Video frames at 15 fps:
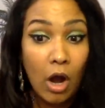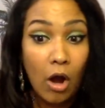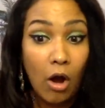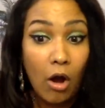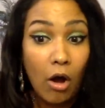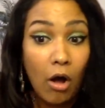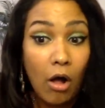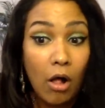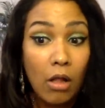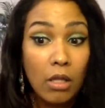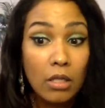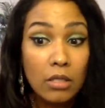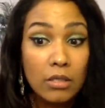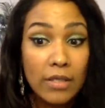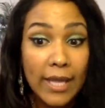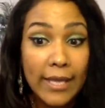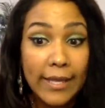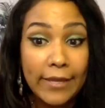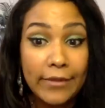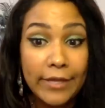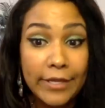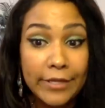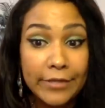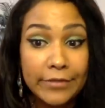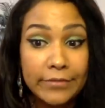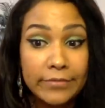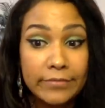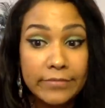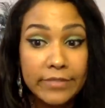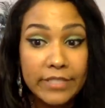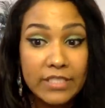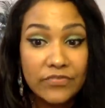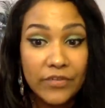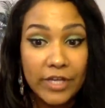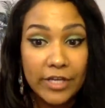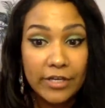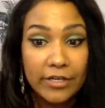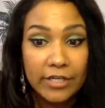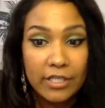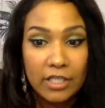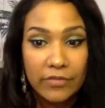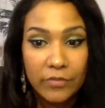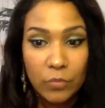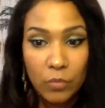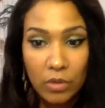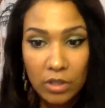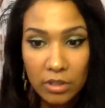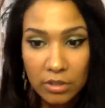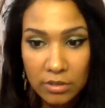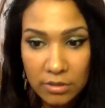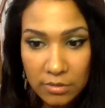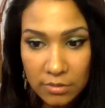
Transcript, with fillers: All, A L L, is fair in love and war.